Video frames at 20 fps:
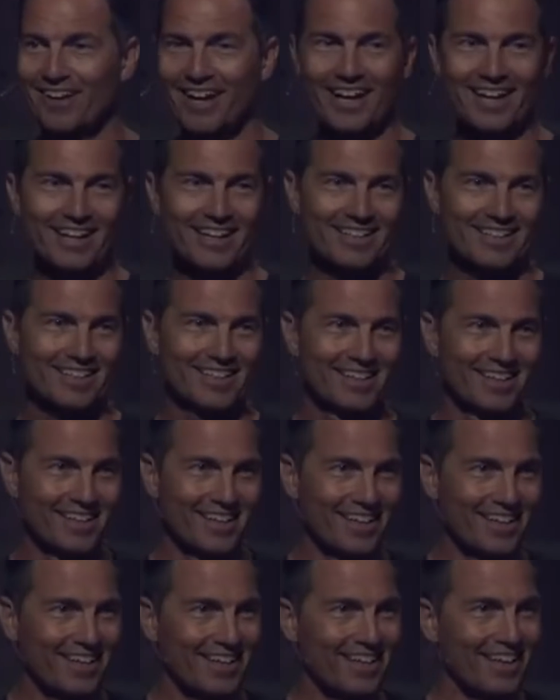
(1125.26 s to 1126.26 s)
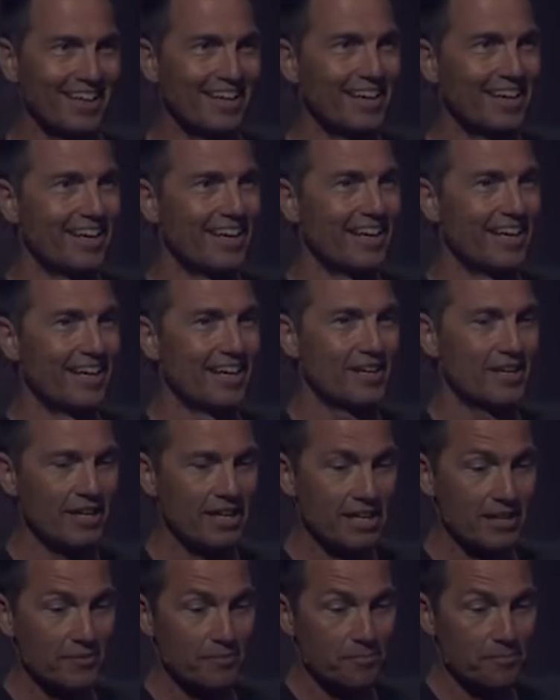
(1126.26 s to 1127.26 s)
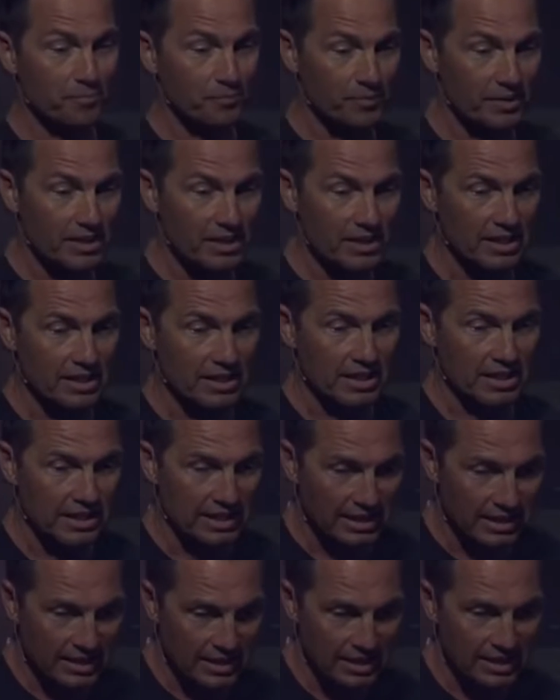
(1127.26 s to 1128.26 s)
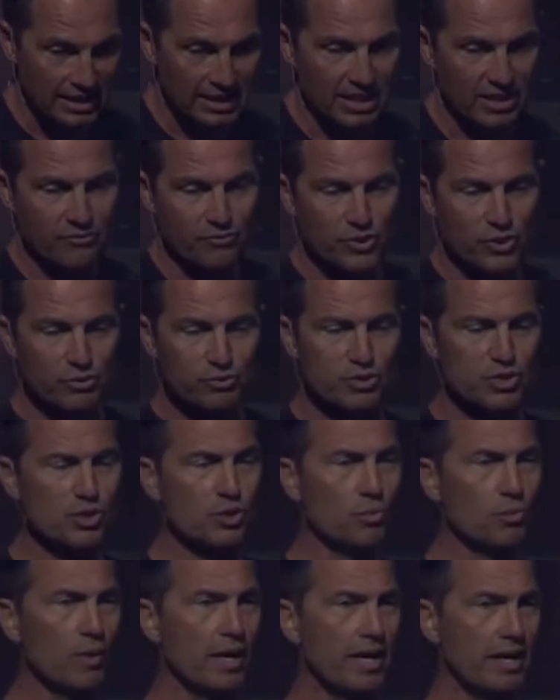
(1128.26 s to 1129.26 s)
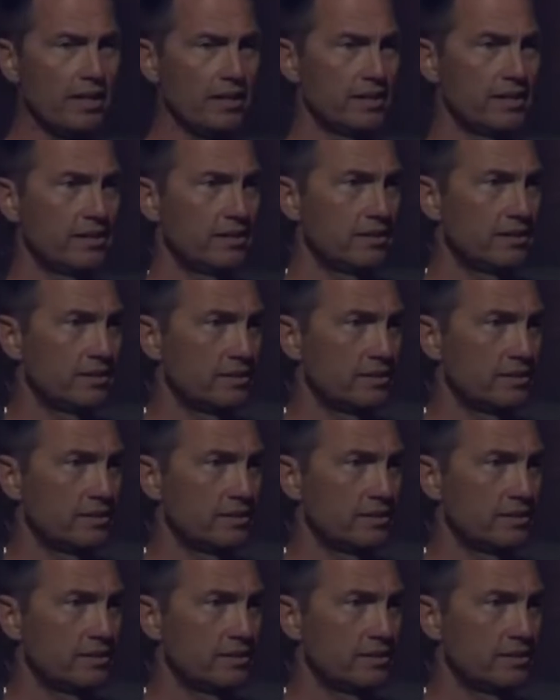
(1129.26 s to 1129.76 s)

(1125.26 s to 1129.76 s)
right? Like if you do well,